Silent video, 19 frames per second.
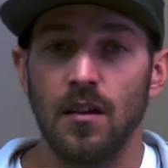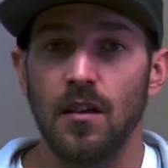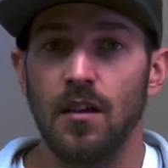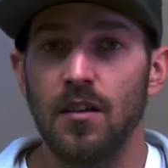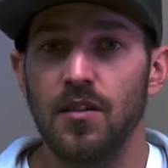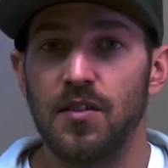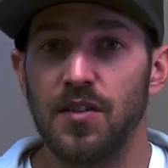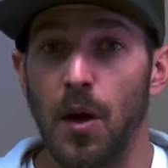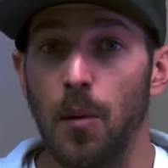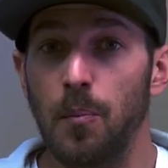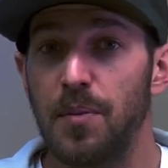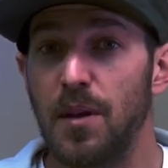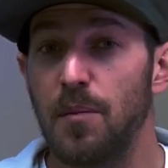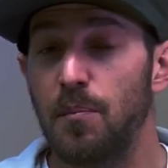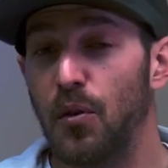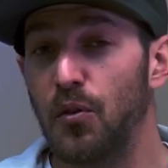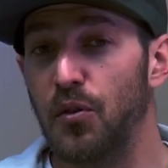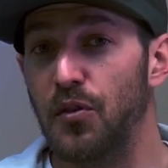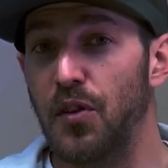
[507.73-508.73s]
Some
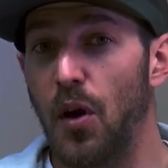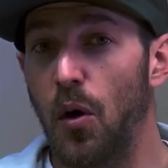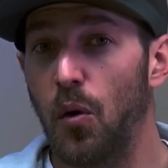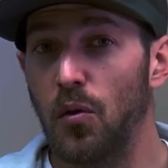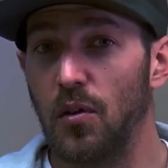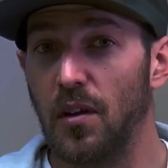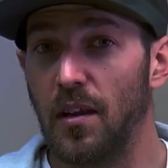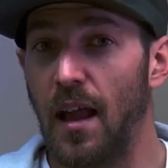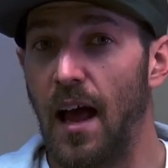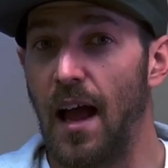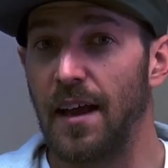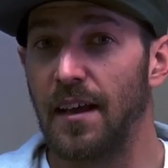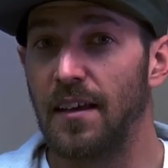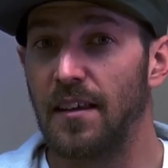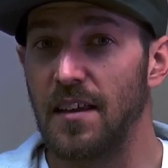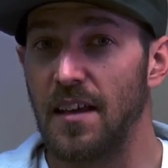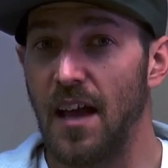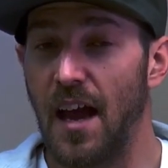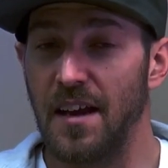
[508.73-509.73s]
people don't like
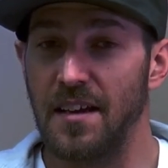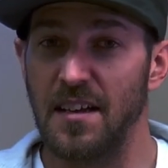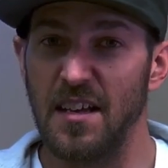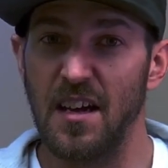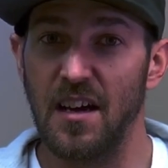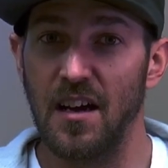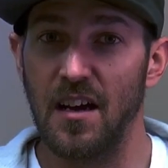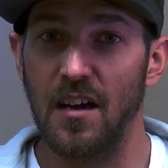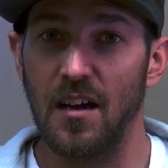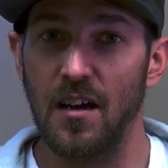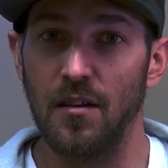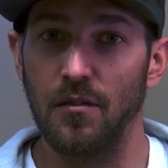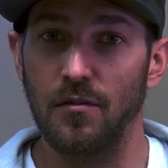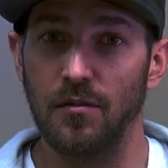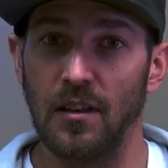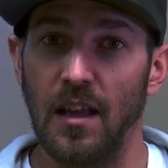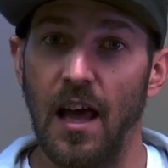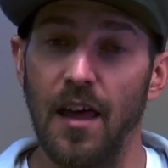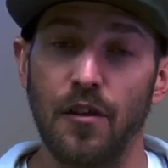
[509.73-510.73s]
the idea of
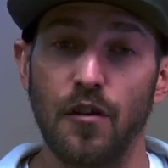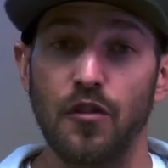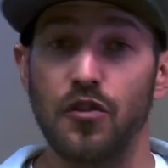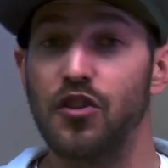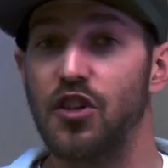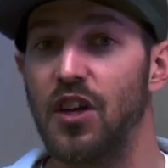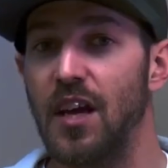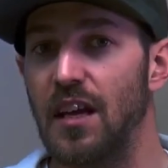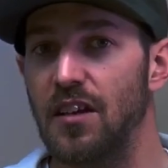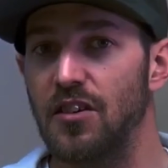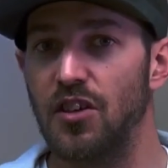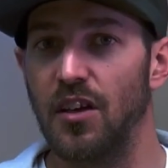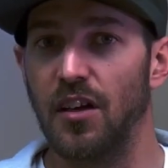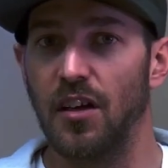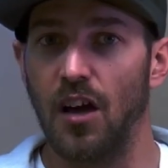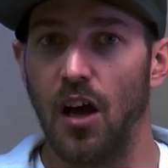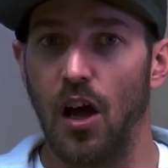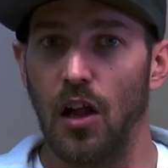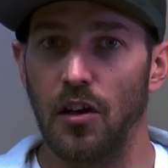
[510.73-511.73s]
leather changing
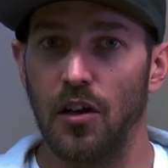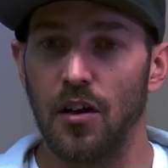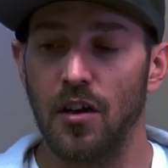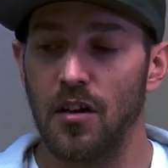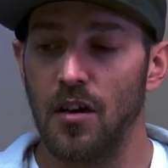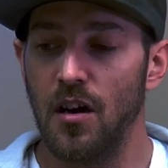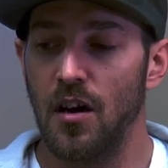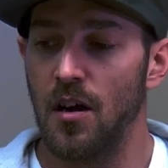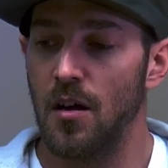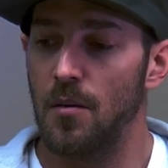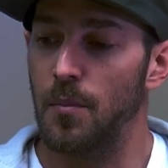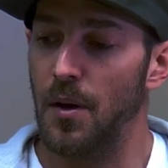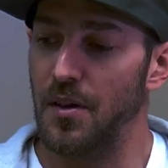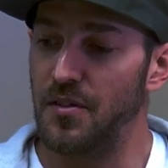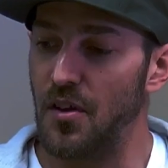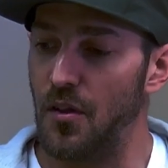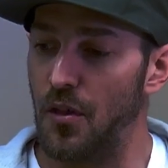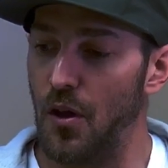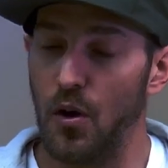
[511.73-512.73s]
color, but
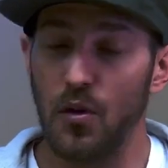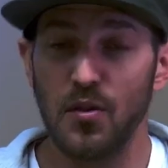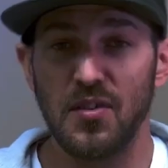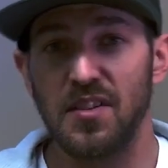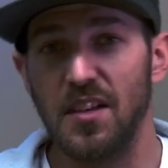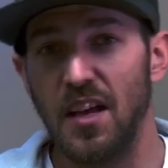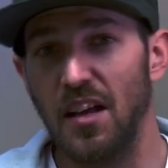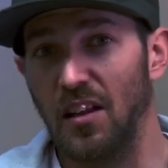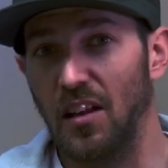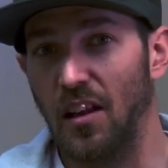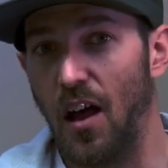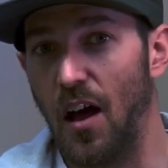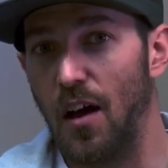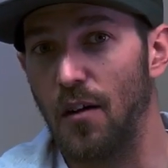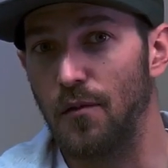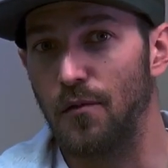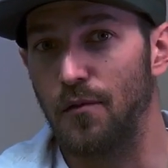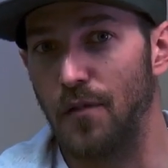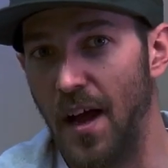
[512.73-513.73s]
to those that
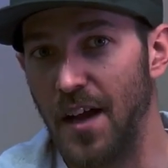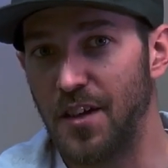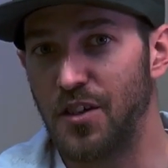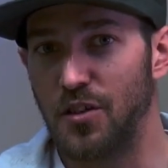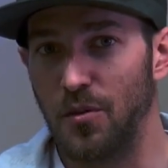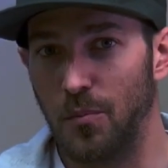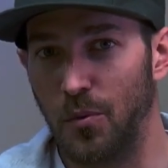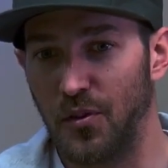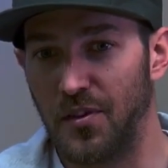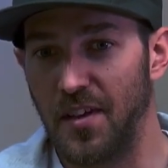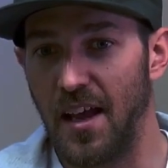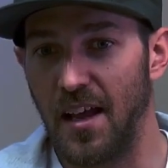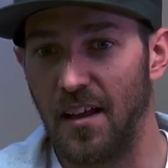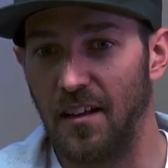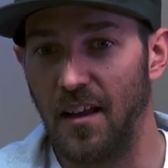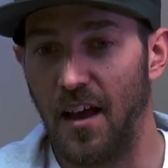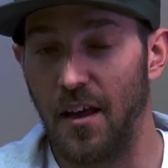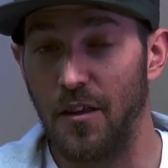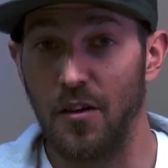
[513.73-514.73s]
love vegetable tan
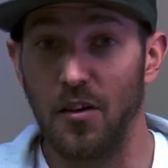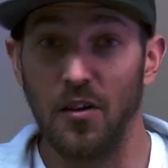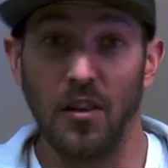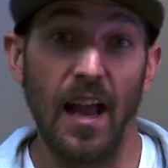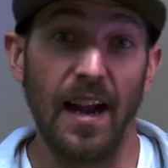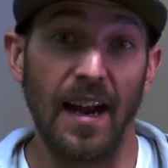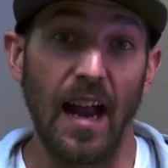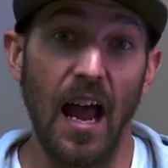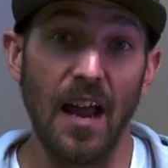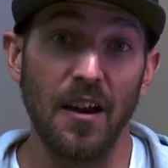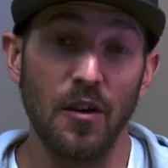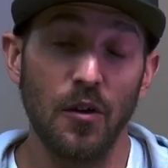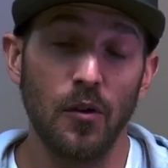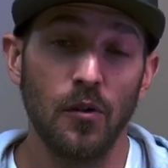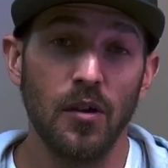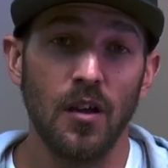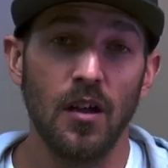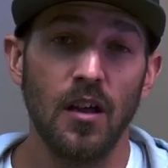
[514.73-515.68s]
leather like I do,